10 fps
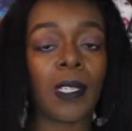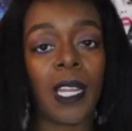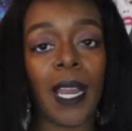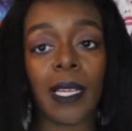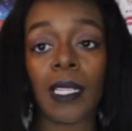which
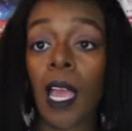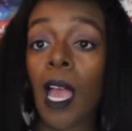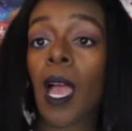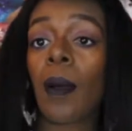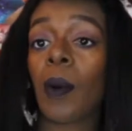I like.
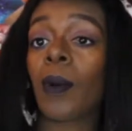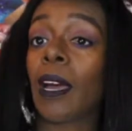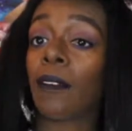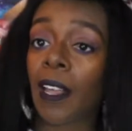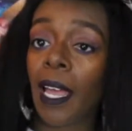But when
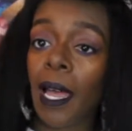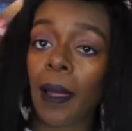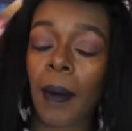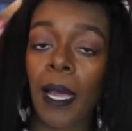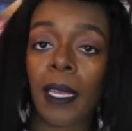I flat
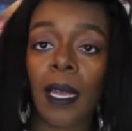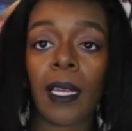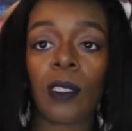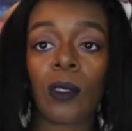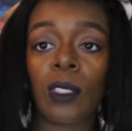iron my hair,
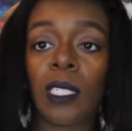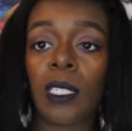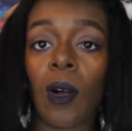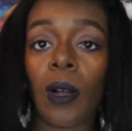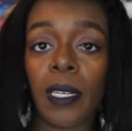I use the
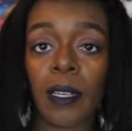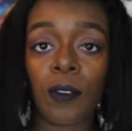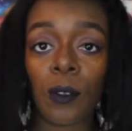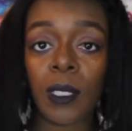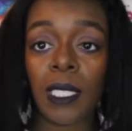Garnier
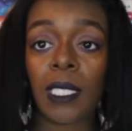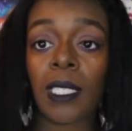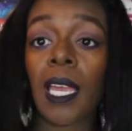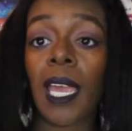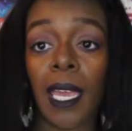
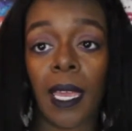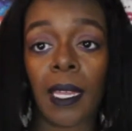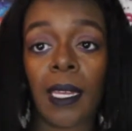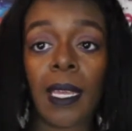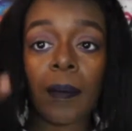Fructis,
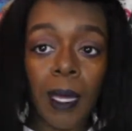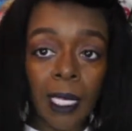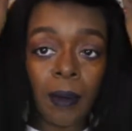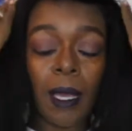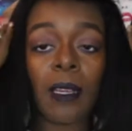and it
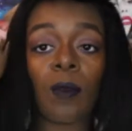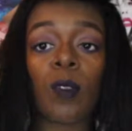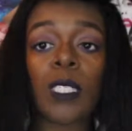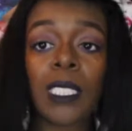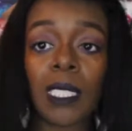makes my hair
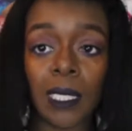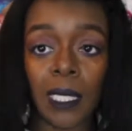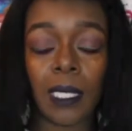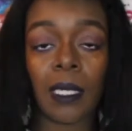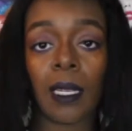really
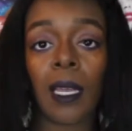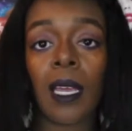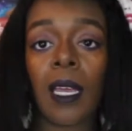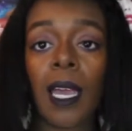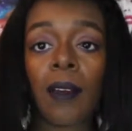sleek,
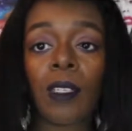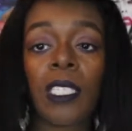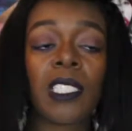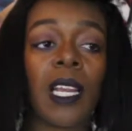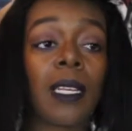
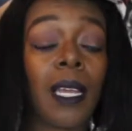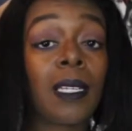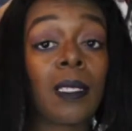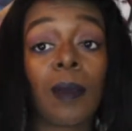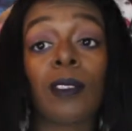really shiny,
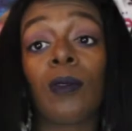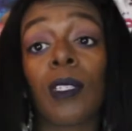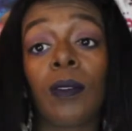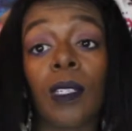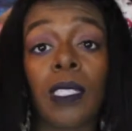and it smells
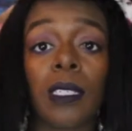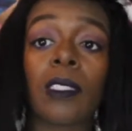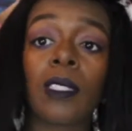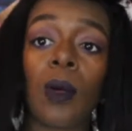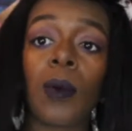really, really
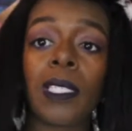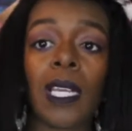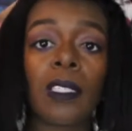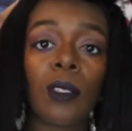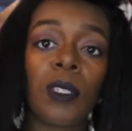good. So it's
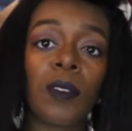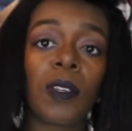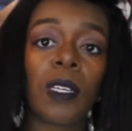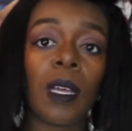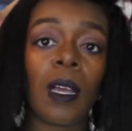like 2
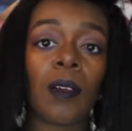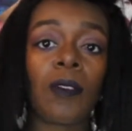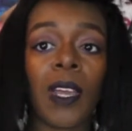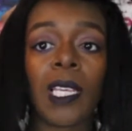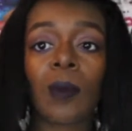different
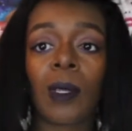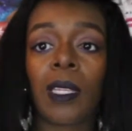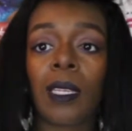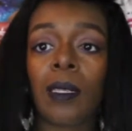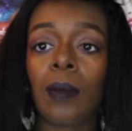effects with
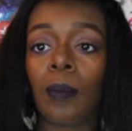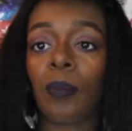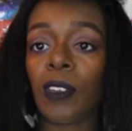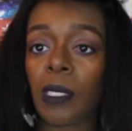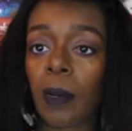the
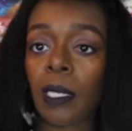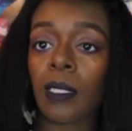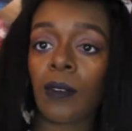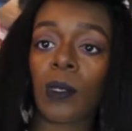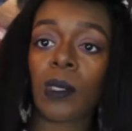Frizz
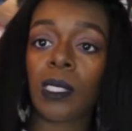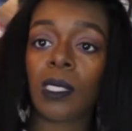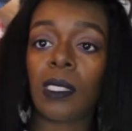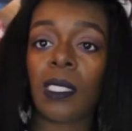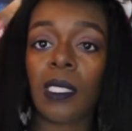Buster
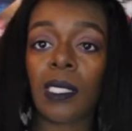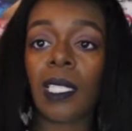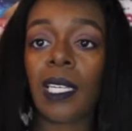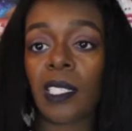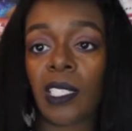versus the
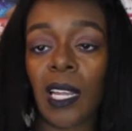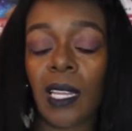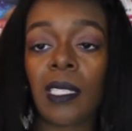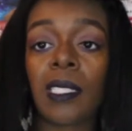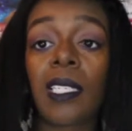Sleek and
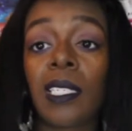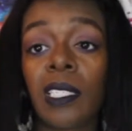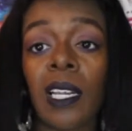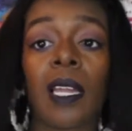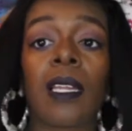Shine. The Sleek and
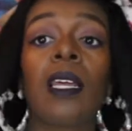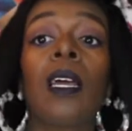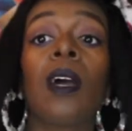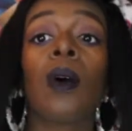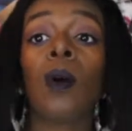Shine
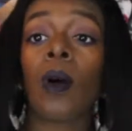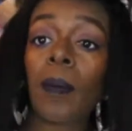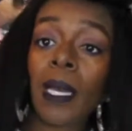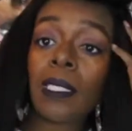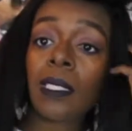
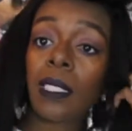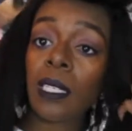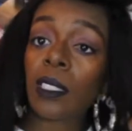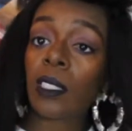makes this hair